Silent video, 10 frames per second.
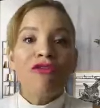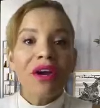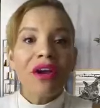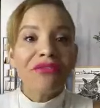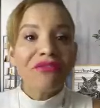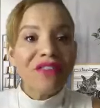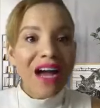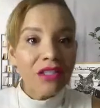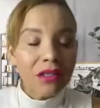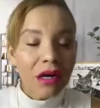for your
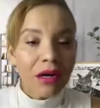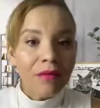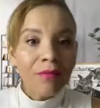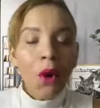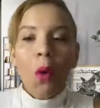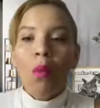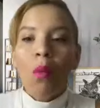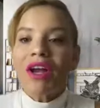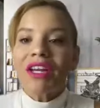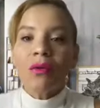fast start?
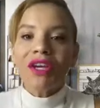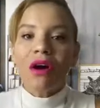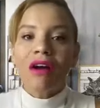When can we